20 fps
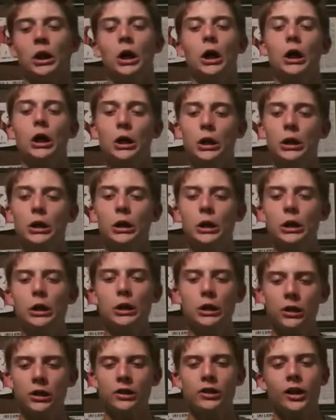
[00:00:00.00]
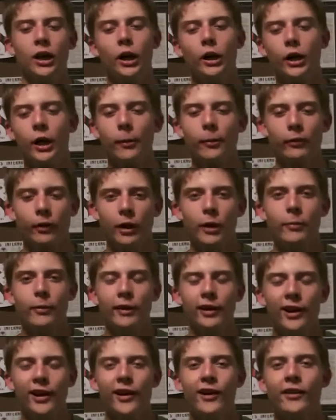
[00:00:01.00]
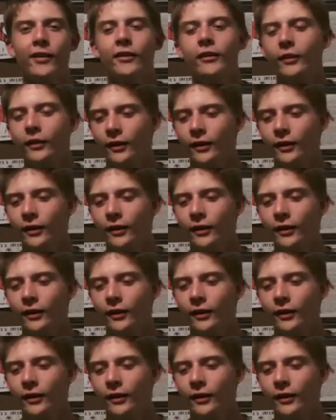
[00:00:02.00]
I keep sleeping in.